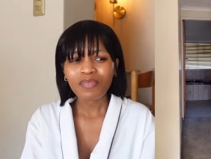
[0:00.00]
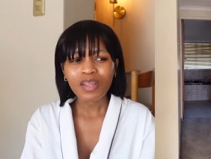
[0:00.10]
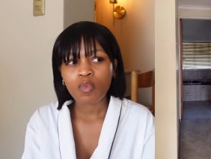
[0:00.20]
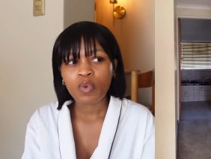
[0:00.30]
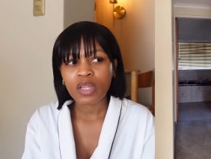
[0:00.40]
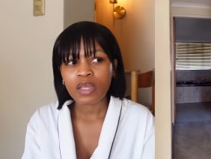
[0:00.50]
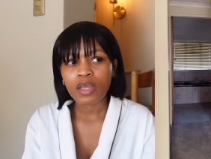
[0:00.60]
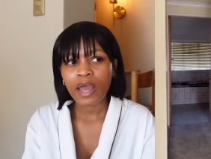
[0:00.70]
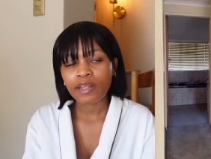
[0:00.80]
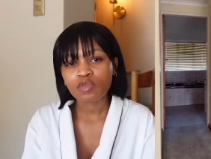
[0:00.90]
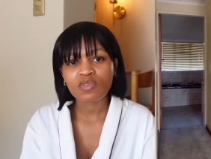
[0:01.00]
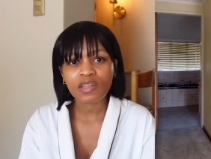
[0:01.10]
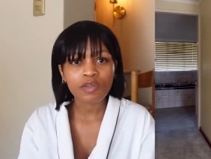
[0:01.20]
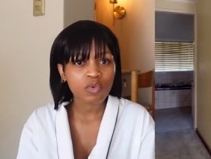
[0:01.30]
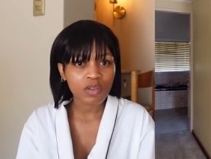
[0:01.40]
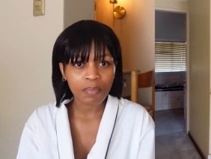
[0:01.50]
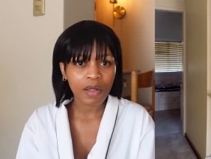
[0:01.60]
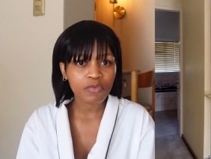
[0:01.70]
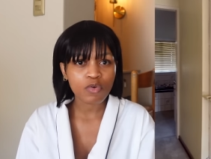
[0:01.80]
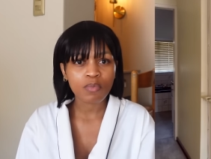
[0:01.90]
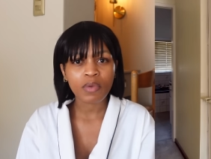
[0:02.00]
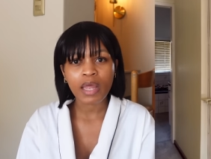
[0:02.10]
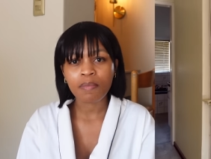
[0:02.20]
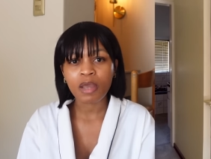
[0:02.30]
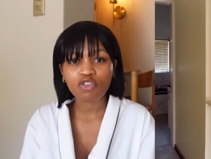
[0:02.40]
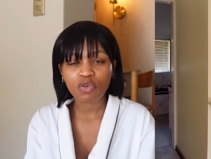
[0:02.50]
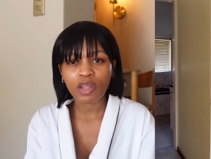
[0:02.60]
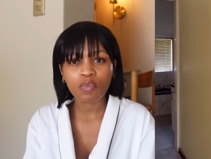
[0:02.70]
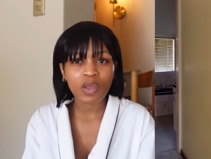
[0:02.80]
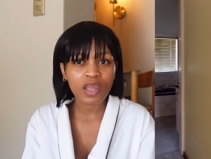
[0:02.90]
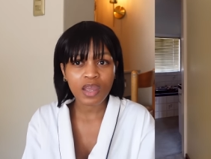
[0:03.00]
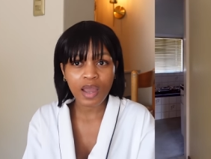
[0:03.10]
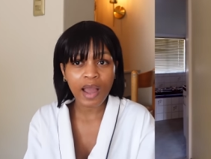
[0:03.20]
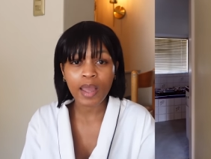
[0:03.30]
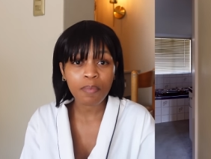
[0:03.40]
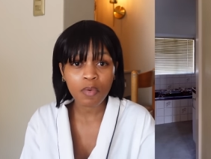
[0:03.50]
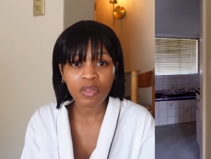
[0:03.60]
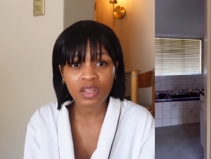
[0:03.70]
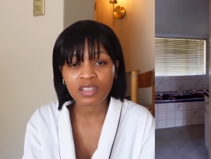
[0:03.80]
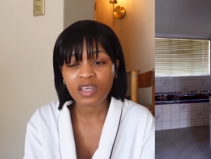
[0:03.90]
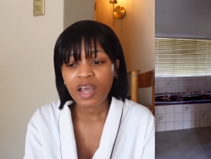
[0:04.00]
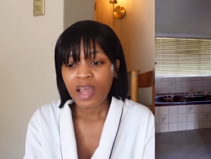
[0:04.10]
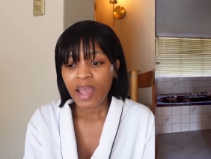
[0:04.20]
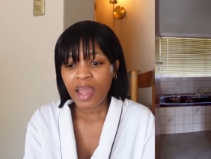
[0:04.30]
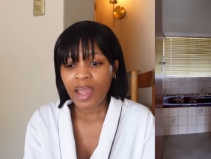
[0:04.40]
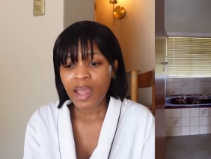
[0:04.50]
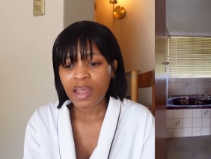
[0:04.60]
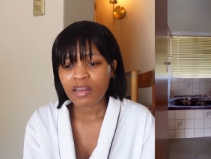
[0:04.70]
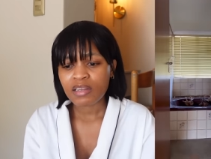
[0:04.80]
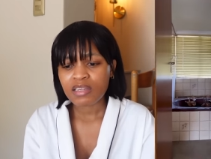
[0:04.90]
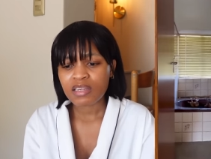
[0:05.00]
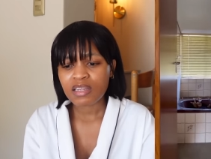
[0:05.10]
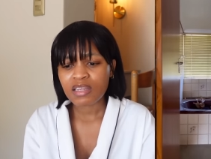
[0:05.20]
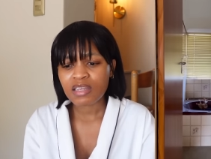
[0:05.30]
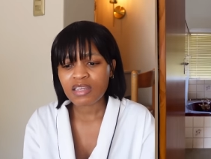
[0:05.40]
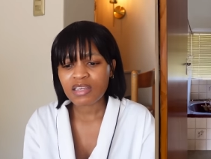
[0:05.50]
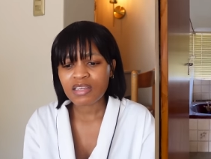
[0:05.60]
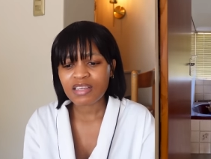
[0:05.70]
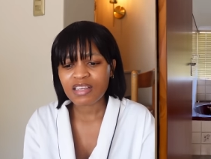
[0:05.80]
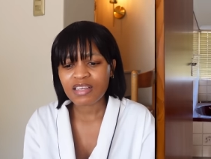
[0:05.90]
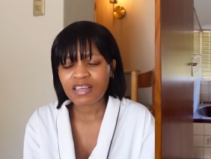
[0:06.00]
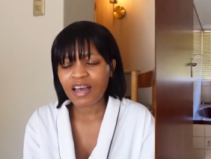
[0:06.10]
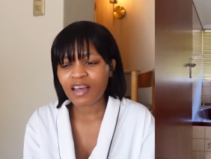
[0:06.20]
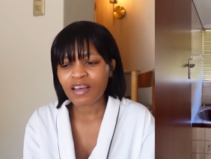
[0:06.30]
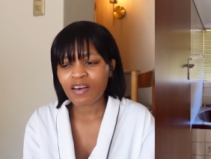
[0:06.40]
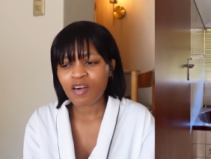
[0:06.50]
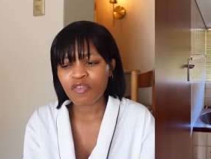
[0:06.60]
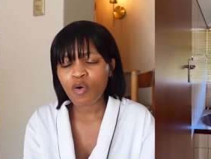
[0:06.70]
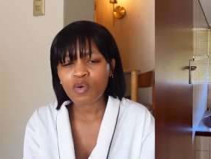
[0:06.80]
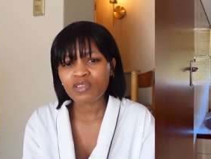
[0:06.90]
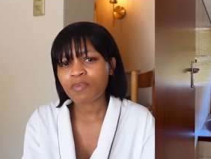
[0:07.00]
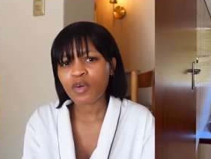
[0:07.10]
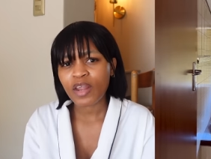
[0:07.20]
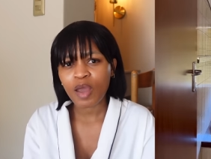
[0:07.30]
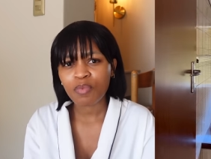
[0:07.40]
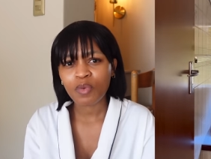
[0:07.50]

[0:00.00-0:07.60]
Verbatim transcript: we had to start with the bathroom and make sure that we are happy with it and yeah of course i'm not happy